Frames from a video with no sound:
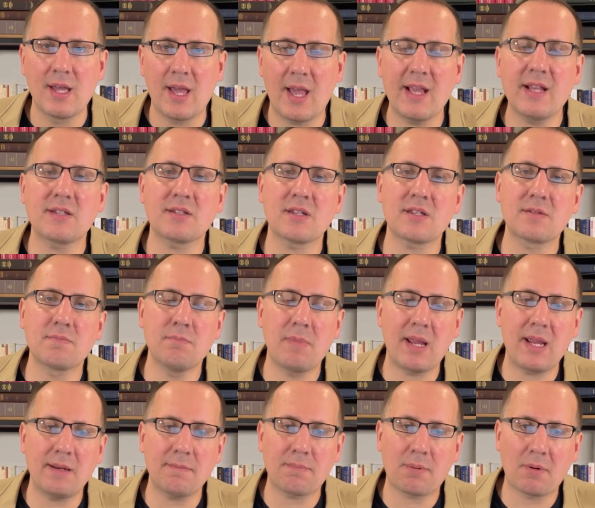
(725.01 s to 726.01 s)
Asa's
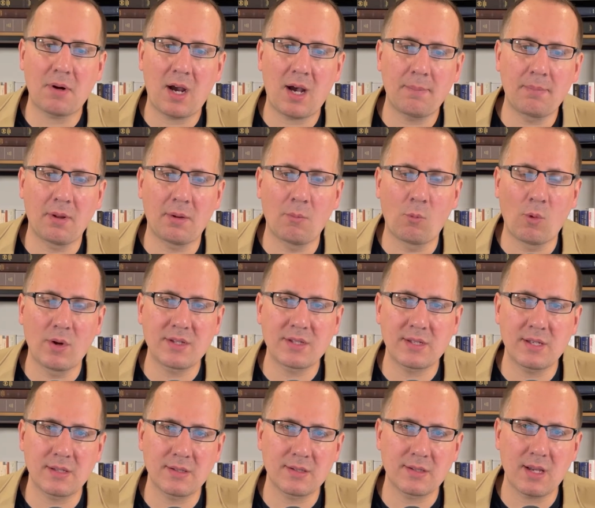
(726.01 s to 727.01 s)
main problem was
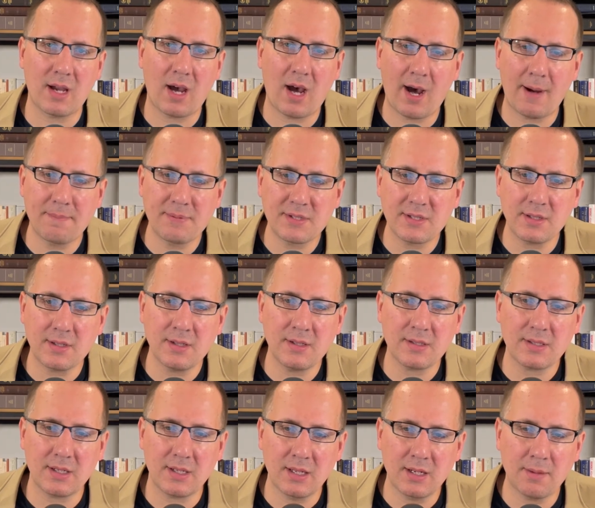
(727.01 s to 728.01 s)
his
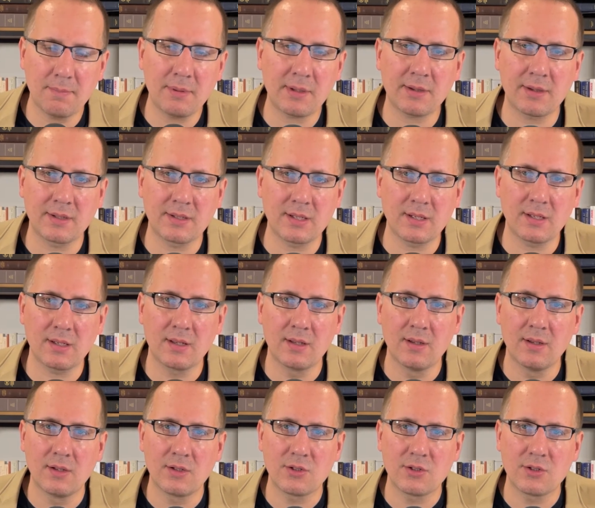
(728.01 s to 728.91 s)
obstinate inability